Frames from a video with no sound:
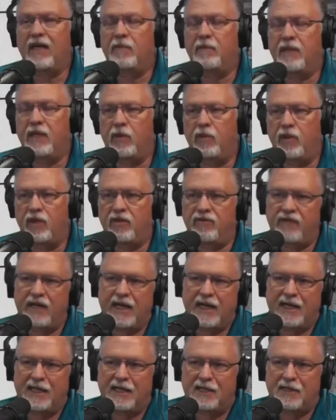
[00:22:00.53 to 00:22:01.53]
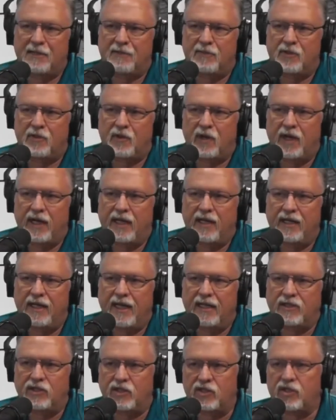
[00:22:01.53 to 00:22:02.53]
them anywhere, you've got to get them trained
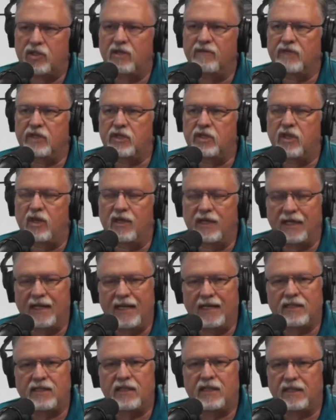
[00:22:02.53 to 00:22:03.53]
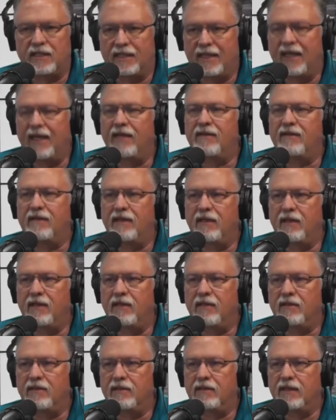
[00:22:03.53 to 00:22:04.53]
as a service dog, and that's a lengthy,
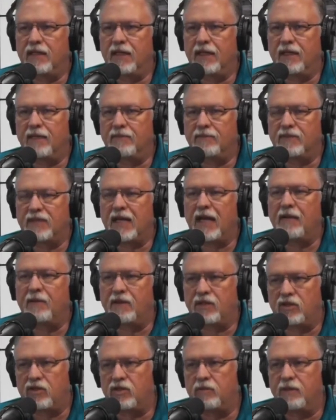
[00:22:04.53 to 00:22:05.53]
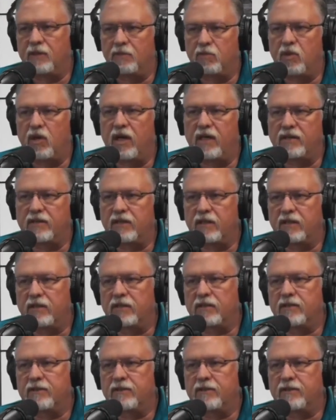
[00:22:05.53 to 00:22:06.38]
time-consuming process.